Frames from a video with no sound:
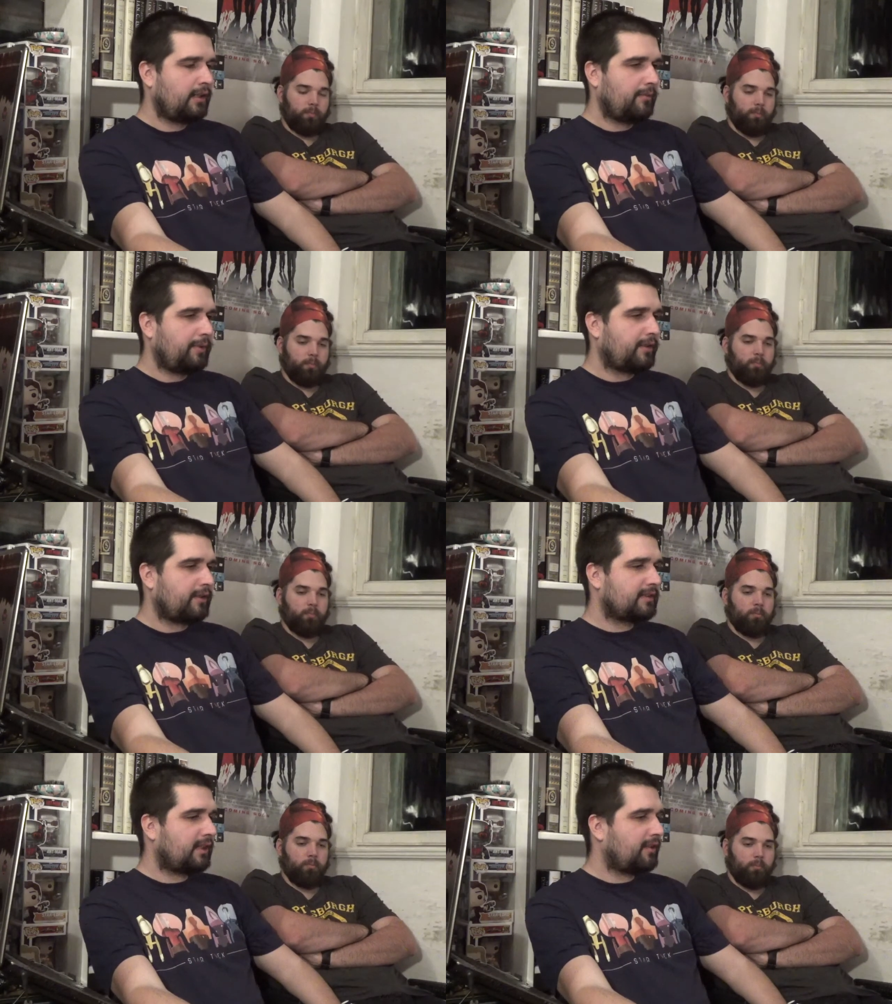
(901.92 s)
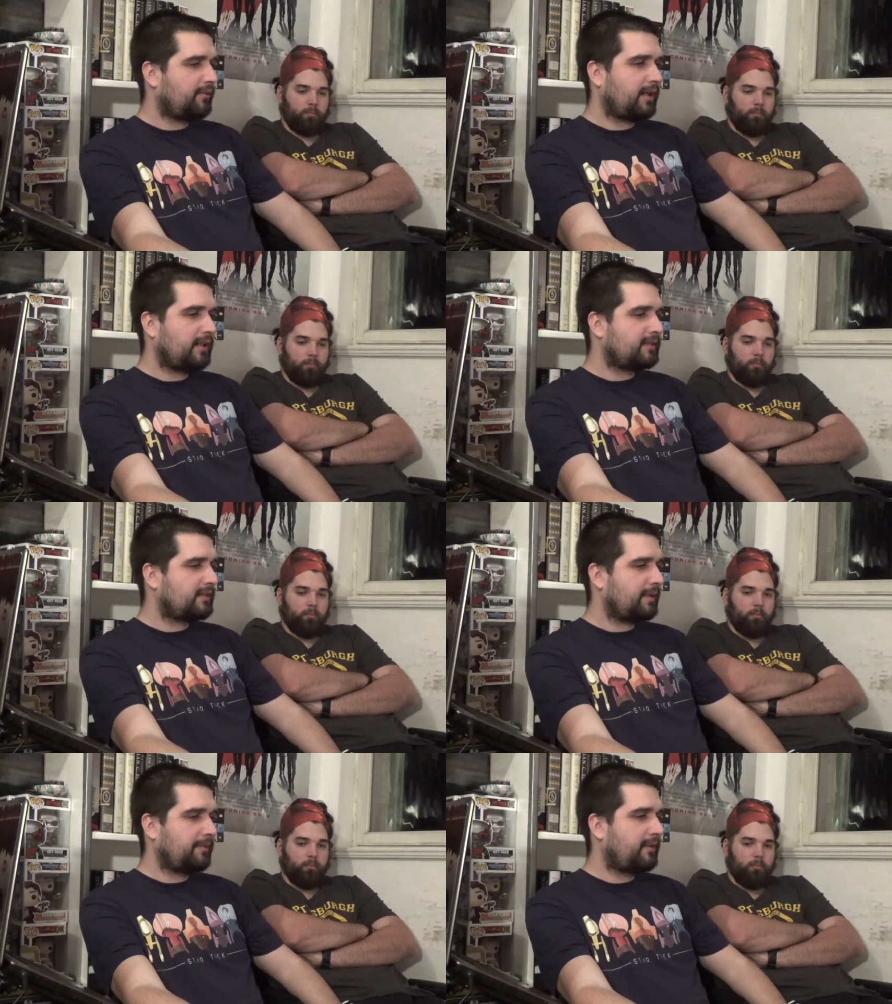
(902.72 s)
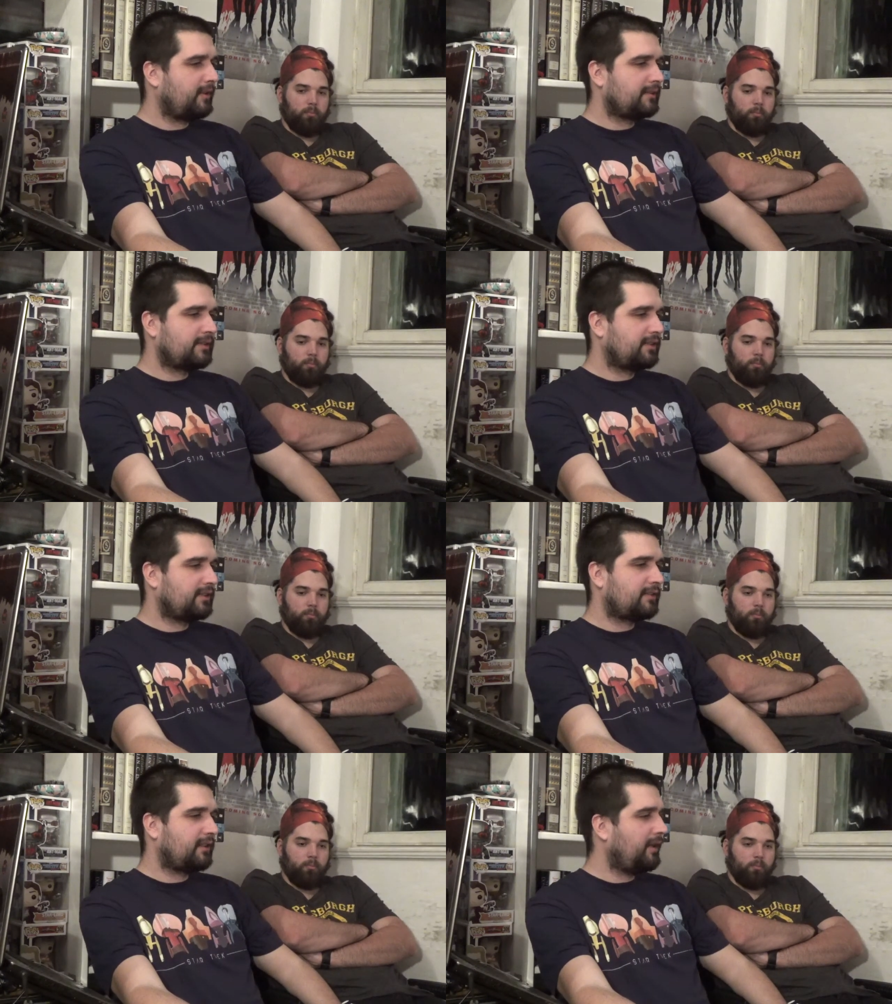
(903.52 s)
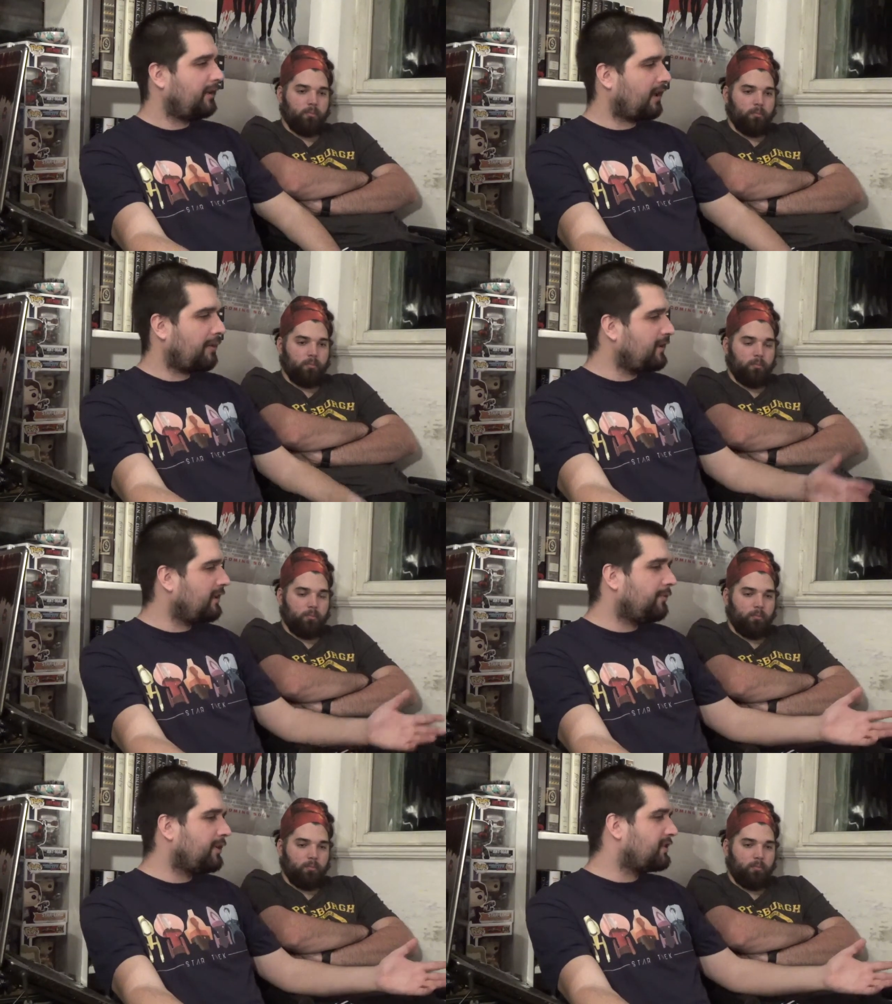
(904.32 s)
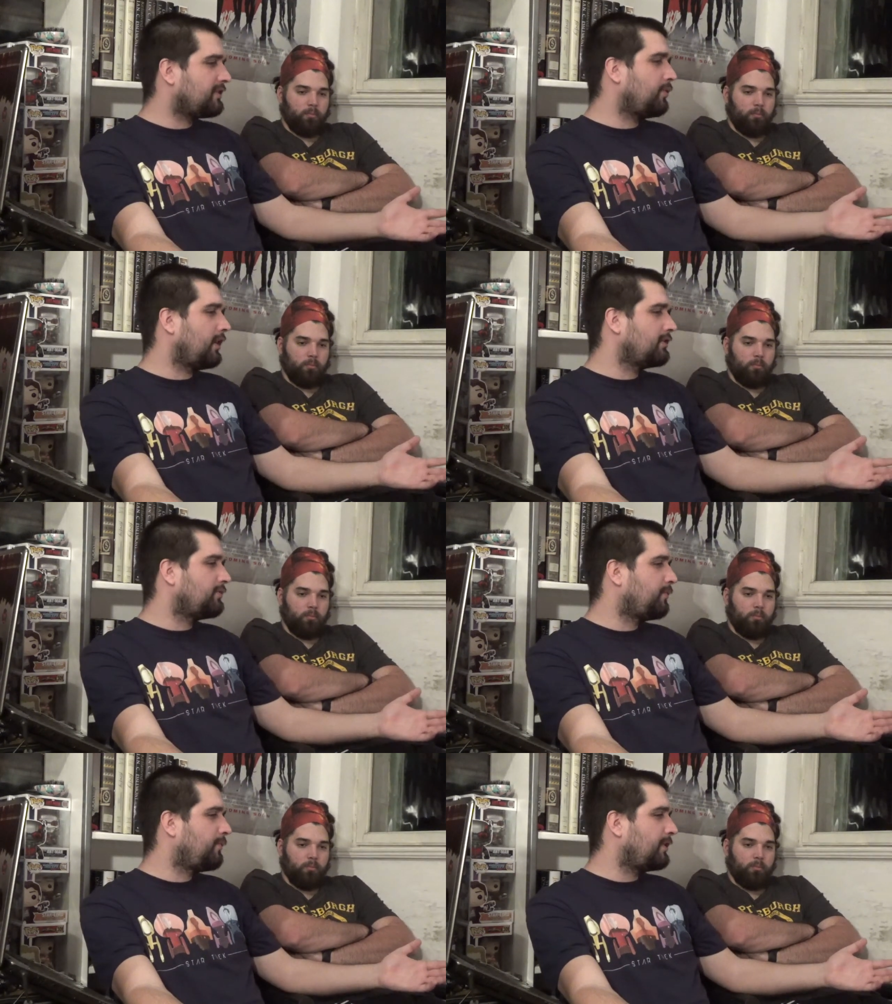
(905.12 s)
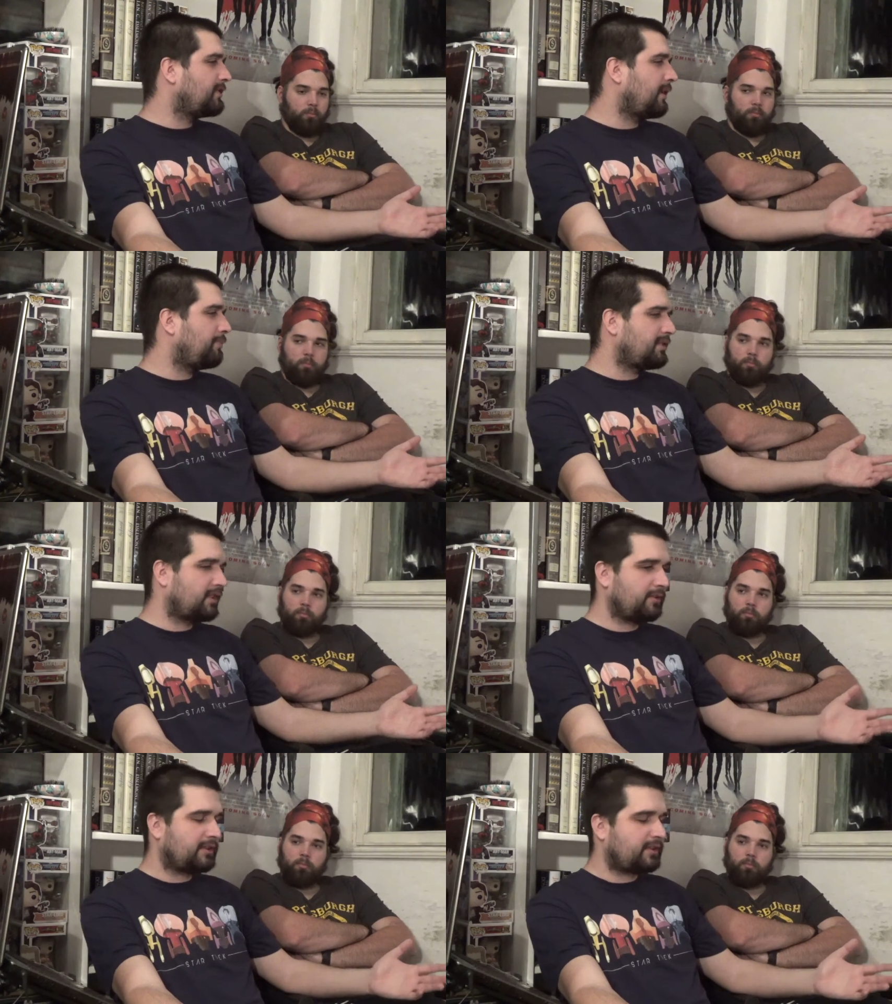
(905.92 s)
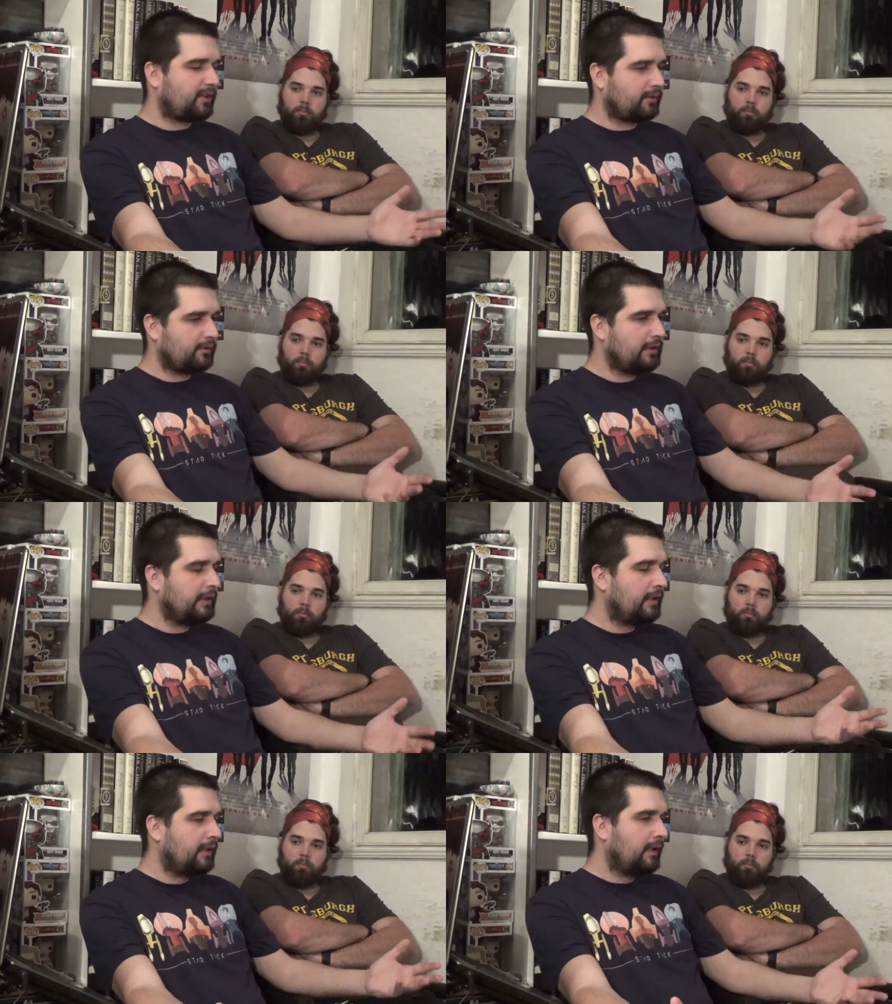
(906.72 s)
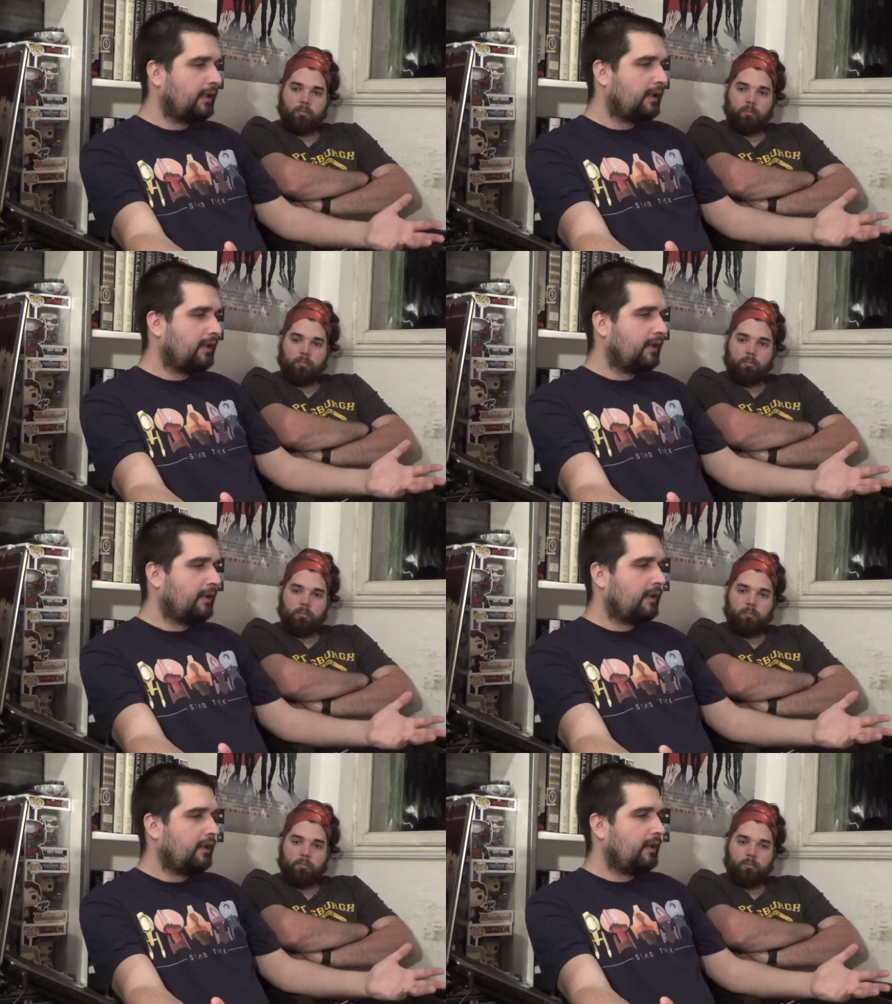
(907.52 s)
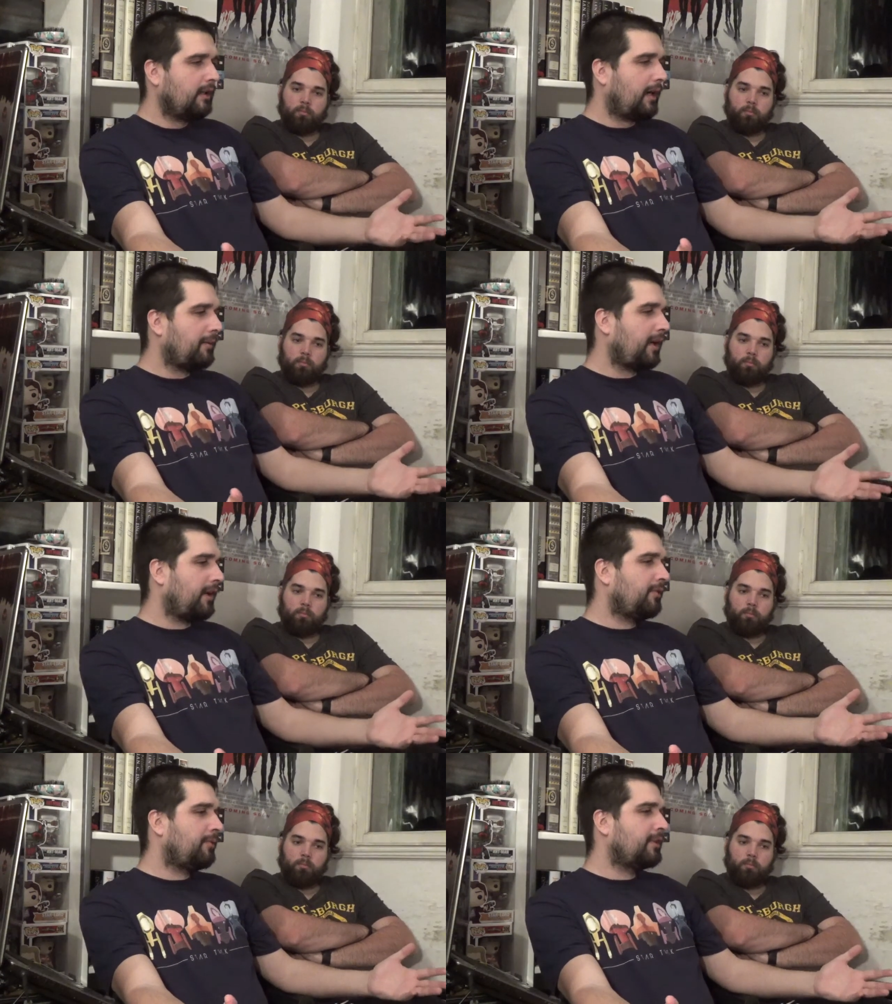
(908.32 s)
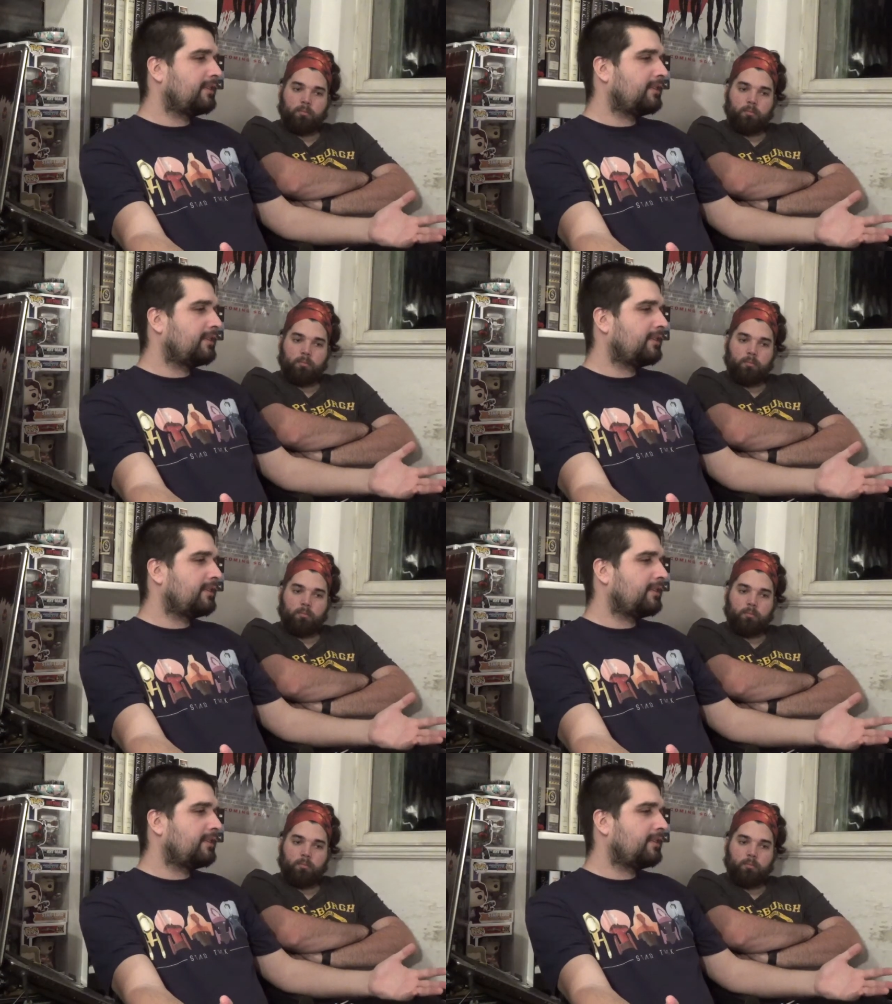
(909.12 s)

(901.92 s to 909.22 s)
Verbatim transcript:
Speaker 1: because otherwise something's just I mean we just watched first episode so I, I don't want to